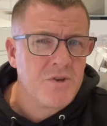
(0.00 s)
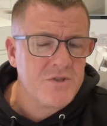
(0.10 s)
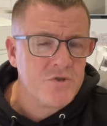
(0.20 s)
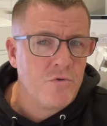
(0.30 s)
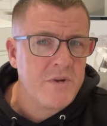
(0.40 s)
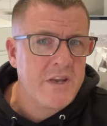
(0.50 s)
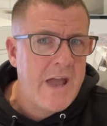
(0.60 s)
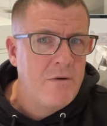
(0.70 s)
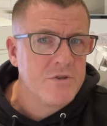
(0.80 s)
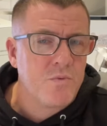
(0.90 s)
So it's normally an
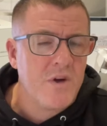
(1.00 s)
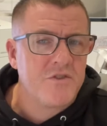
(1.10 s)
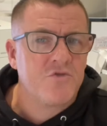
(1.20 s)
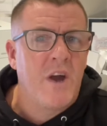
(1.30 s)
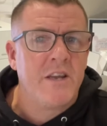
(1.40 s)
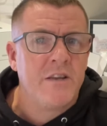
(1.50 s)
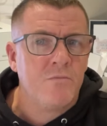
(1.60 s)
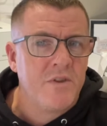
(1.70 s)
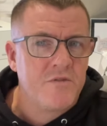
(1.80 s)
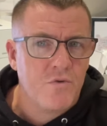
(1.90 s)
hour's worth of training
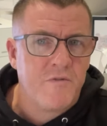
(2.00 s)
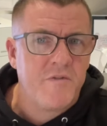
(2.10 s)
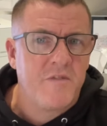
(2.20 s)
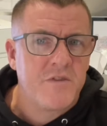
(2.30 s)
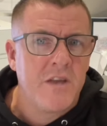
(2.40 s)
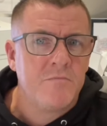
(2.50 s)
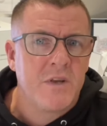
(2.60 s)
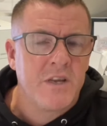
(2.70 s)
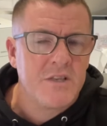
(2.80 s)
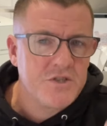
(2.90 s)
with sort of 15
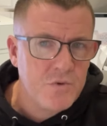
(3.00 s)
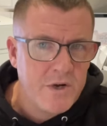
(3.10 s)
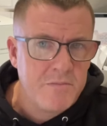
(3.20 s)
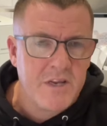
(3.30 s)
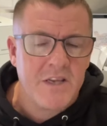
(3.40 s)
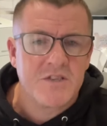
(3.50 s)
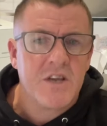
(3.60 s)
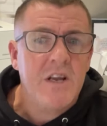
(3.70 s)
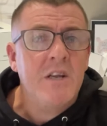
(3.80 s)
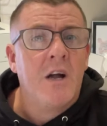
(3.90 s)
minutes, 20 minutes,
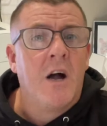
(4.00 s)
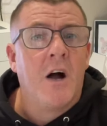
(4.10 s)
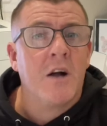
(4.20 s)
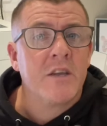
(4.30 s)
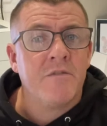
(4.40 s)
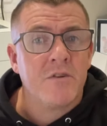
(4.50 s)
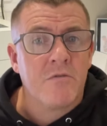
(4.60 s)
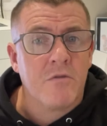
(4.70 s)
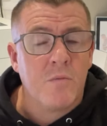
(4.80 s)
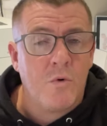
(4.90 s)
giving
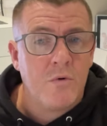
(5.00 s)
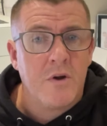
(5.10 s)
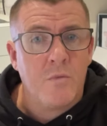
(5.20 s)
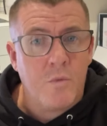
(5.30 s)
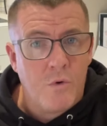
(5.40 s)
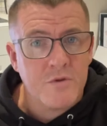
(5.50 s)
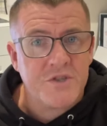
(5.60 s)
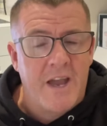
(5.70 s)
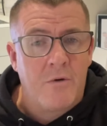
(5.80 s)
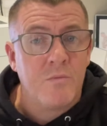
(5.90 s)
her
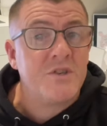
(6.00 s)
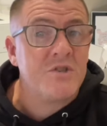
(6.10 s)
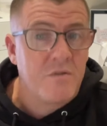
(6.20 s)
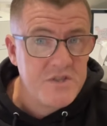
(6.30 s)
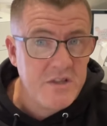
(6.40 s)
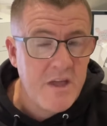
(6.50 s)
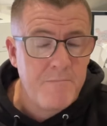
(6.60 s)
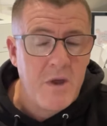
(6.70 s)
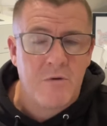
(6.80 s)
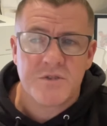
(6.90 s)
awards out, which is obviously their
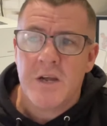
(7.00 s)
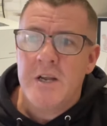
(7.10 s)
belts.